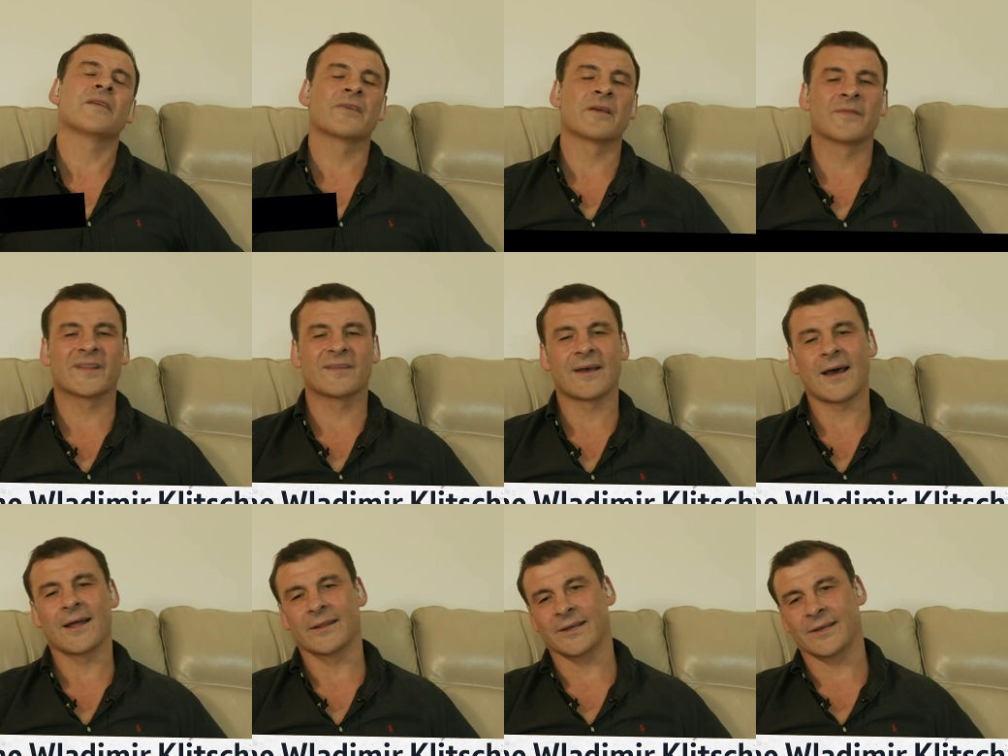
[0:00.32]
I think
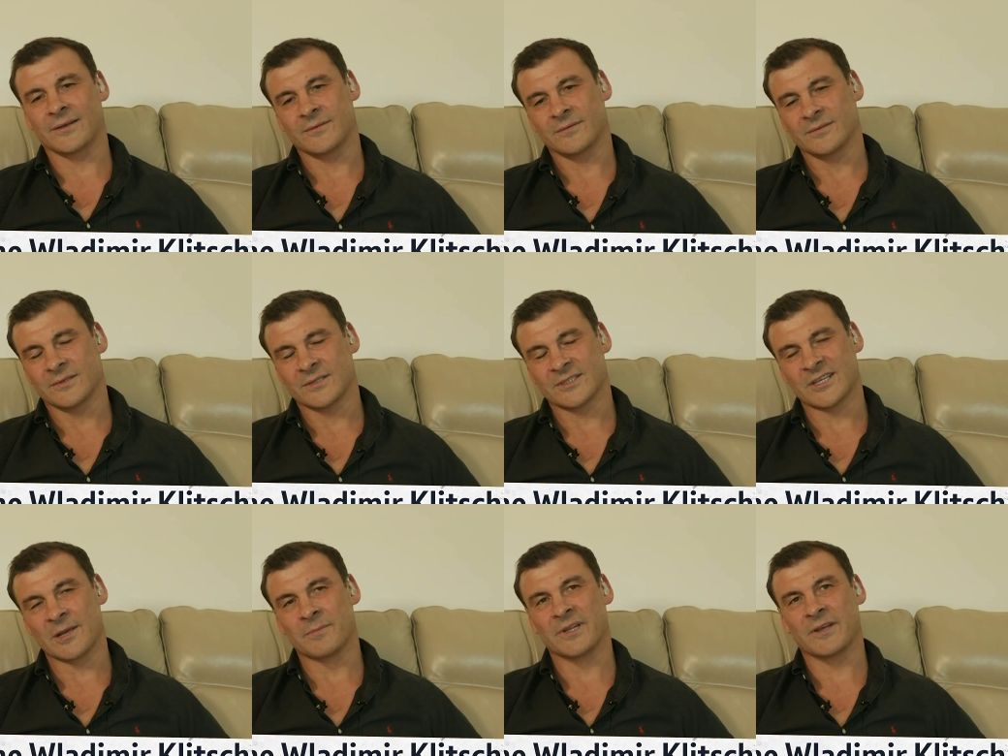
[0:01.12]
Vitali,
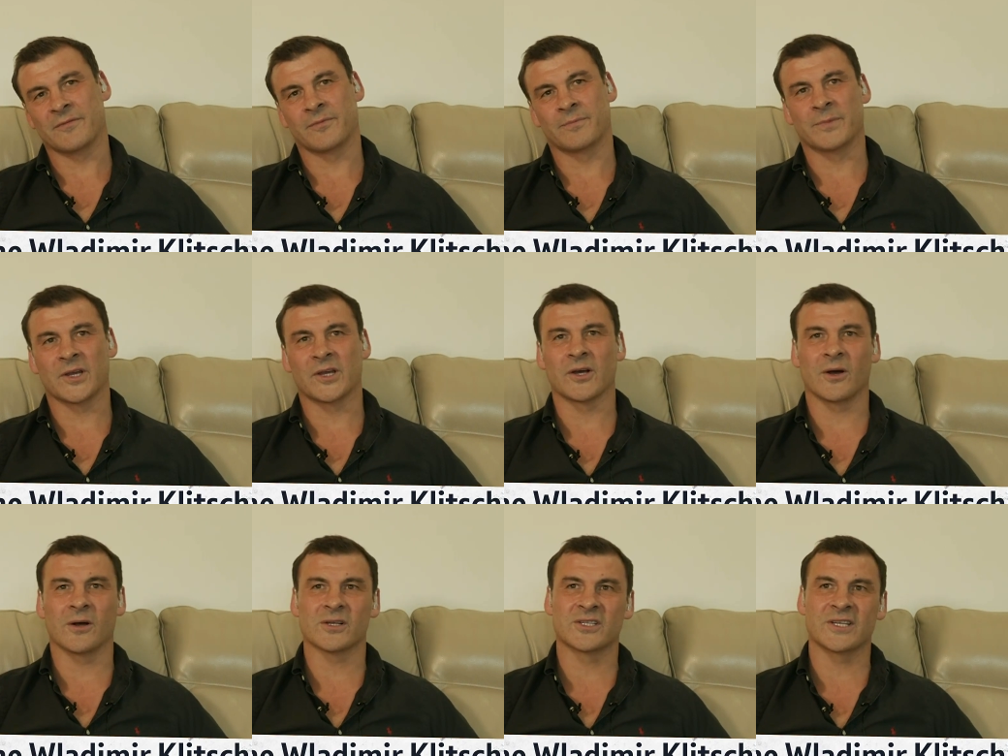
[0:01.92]
simply
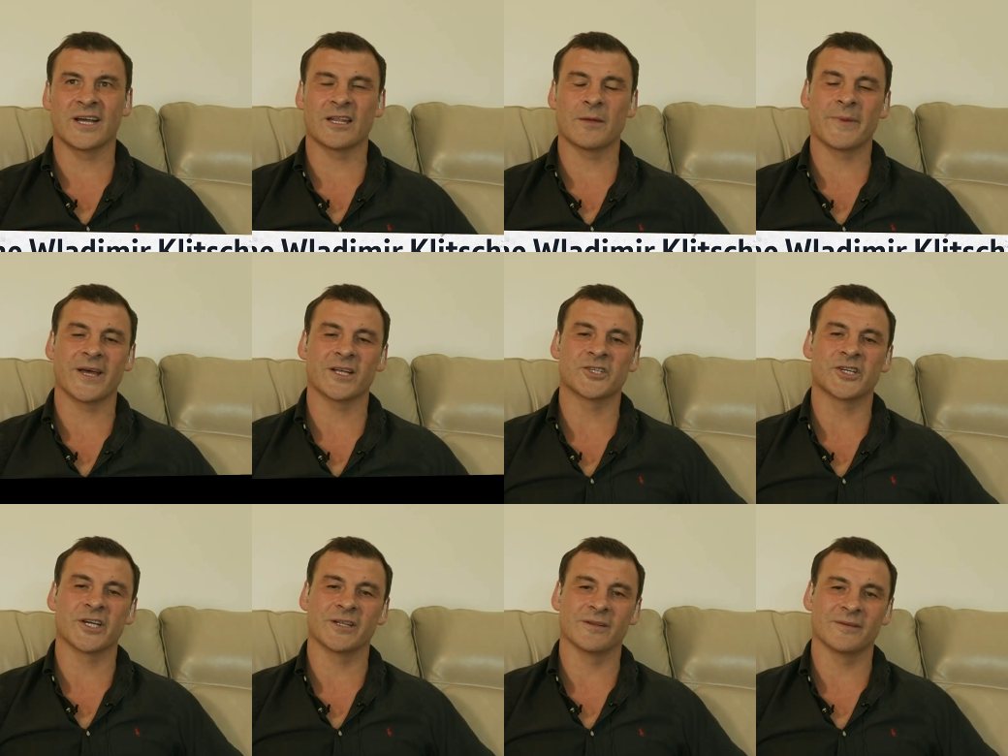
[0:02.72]
because he had a
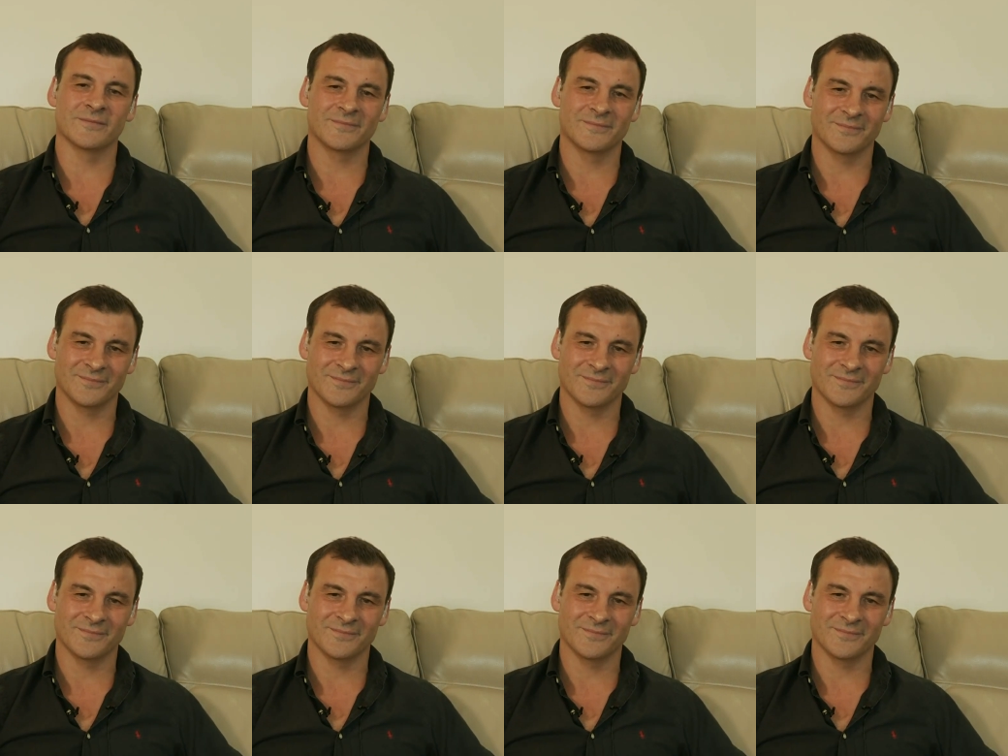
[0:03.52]
better chin.